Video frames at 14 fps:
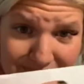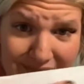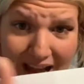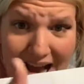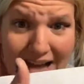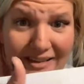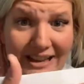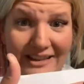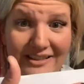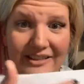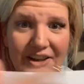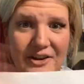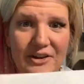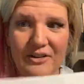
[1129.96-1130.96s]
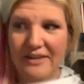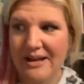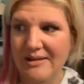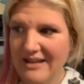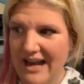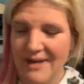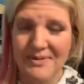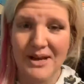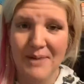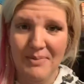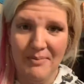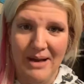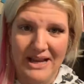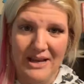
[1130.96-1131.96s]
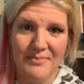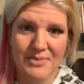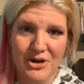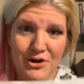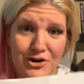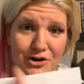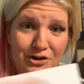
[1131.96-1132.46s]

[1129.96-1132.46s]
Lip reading: literally typed it up on my computer,